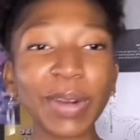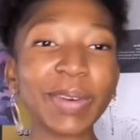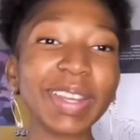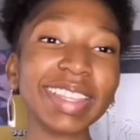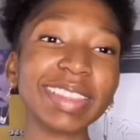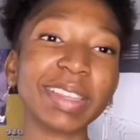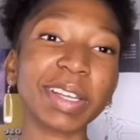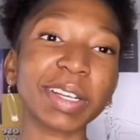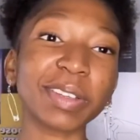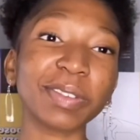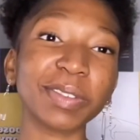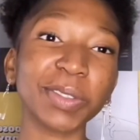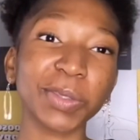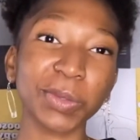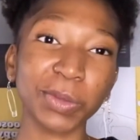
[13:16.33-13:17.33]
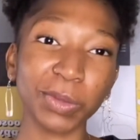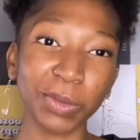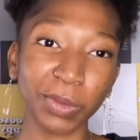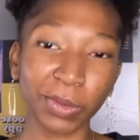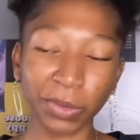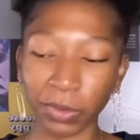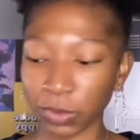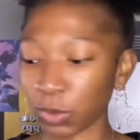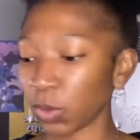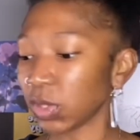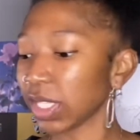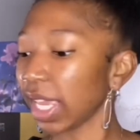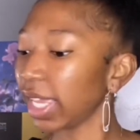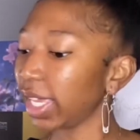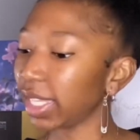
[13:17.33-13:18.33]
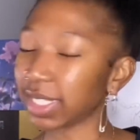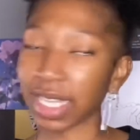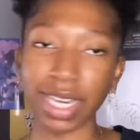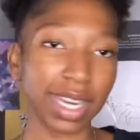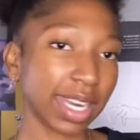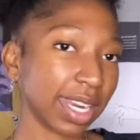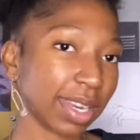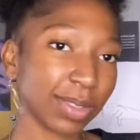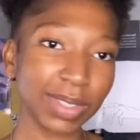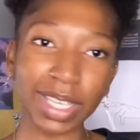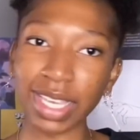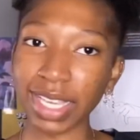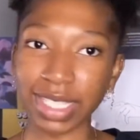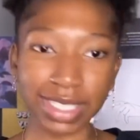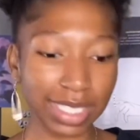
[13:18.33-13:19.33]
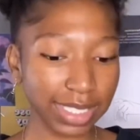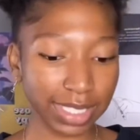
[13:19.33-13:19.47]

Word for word: read the reviews mokatisi o se ka iketsa mma o se ka iketsa